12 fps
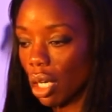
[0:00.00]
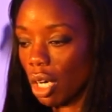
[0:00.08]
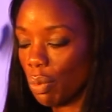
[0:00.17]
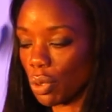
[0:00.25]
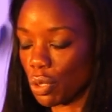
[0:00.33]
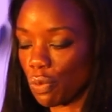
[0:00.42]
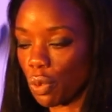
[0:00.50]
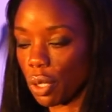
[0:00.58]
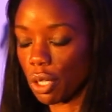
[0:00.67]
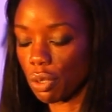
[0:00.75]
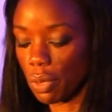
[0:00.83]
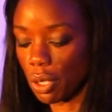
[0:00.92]
almost
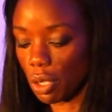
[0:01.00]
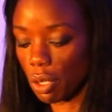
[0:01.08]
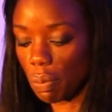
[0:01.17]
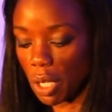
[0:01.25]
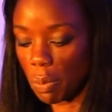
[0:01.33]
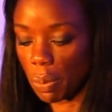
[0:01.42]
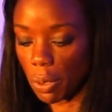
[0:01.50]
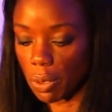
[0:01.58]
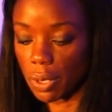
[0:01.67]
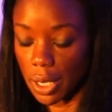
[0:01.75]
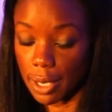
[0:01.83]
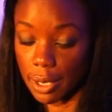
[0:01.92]
400 million
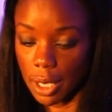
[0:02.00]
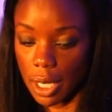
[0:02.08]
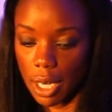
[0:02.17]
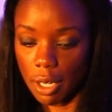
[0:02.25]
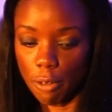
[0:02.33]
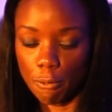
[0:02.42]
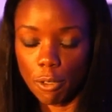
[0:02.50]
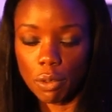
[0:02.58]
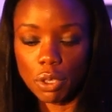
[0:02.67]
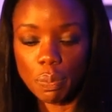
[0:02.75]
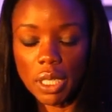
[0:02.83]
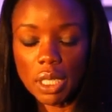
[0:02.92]
people. It's a lot of
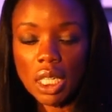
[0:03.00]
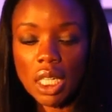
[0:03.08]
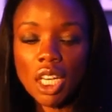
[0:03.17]
folks. But